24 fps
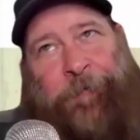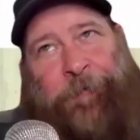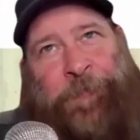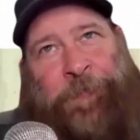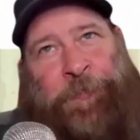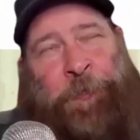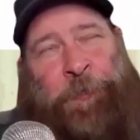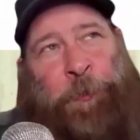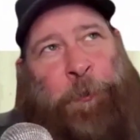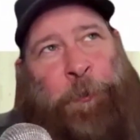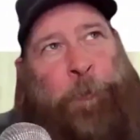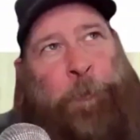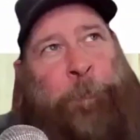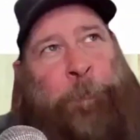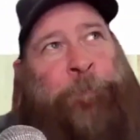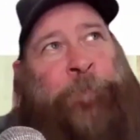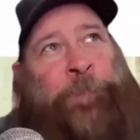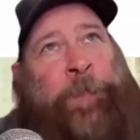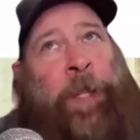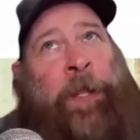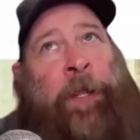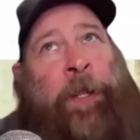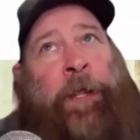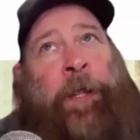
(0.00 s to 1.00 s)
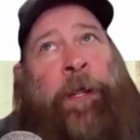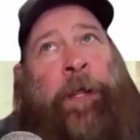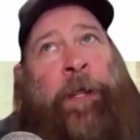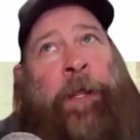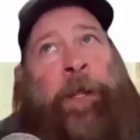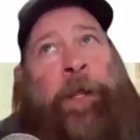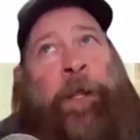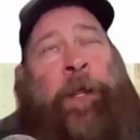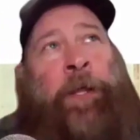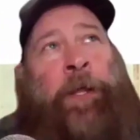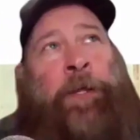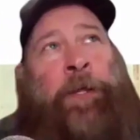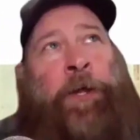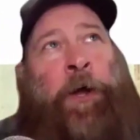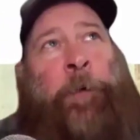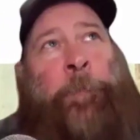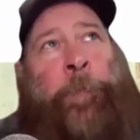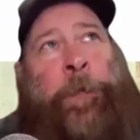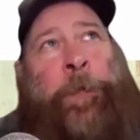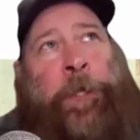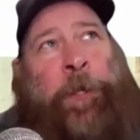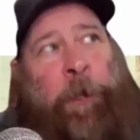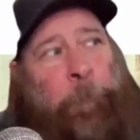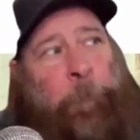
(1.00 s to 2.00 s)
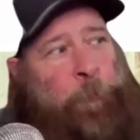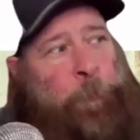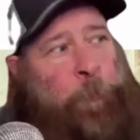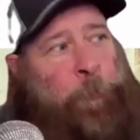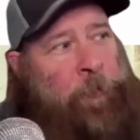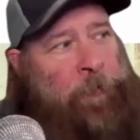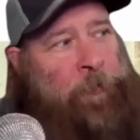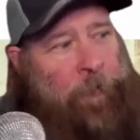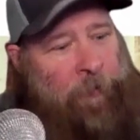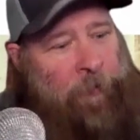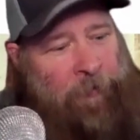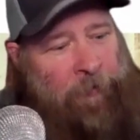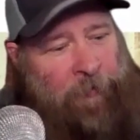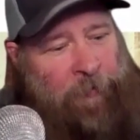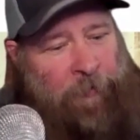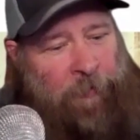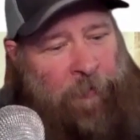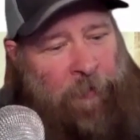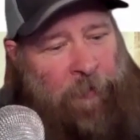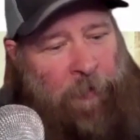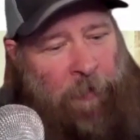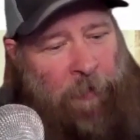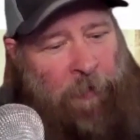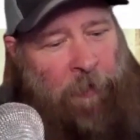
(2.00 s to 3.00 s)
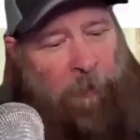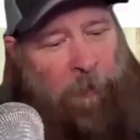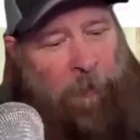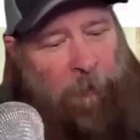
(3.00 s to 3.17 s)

So coming up with this,